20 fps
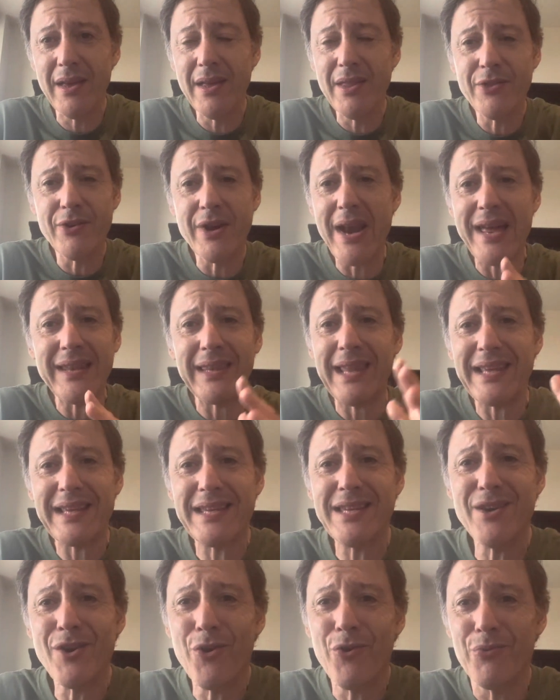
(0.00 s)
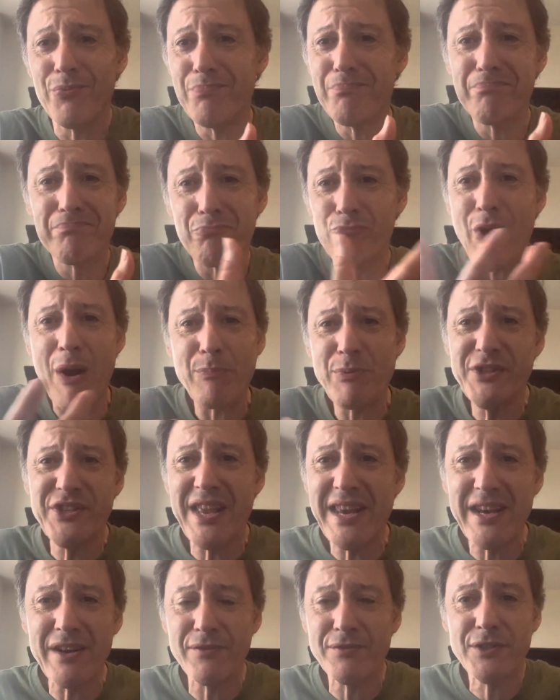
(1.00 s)
They're not like,
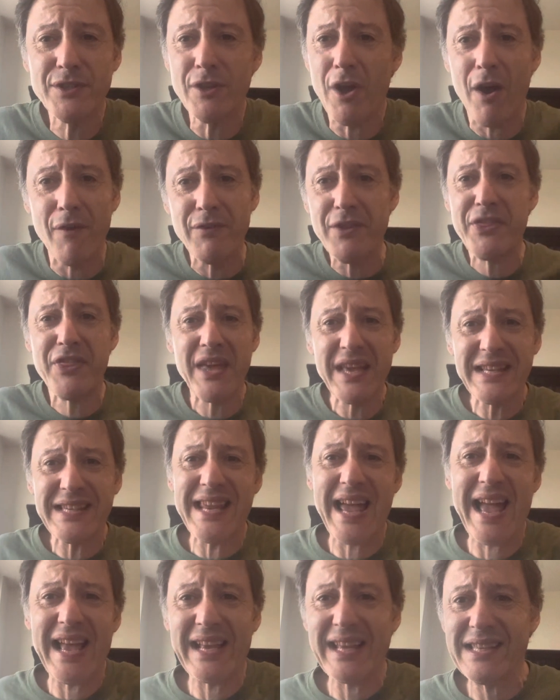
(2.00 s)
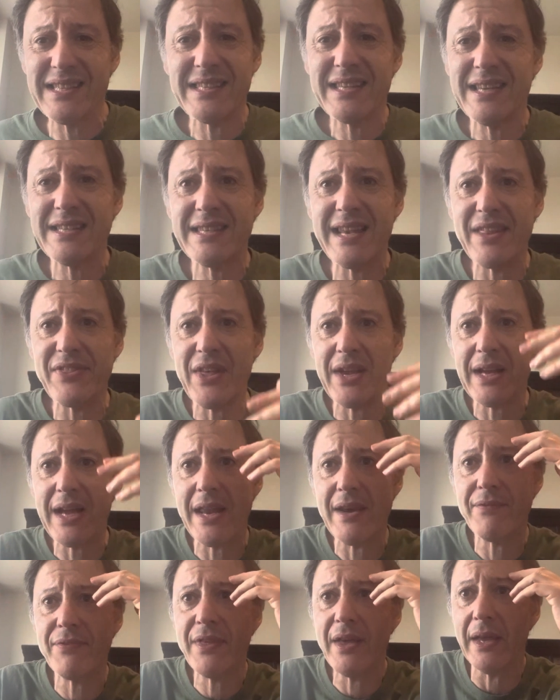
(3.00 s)
representatives of a think tank. It's not that kind
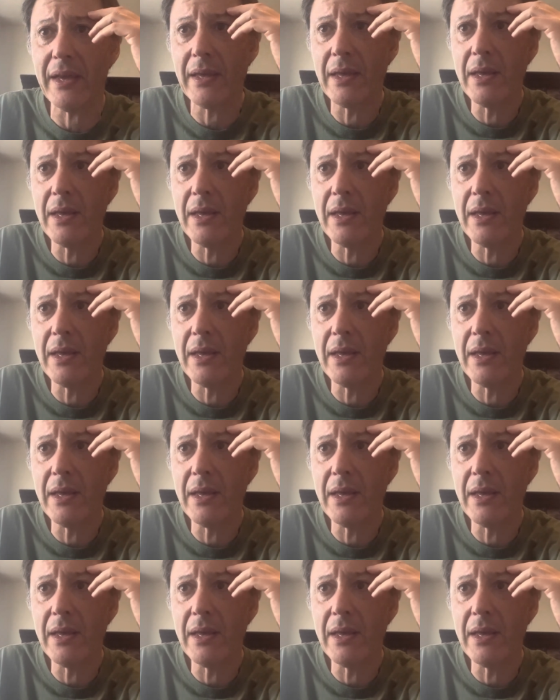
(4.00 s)
of thing.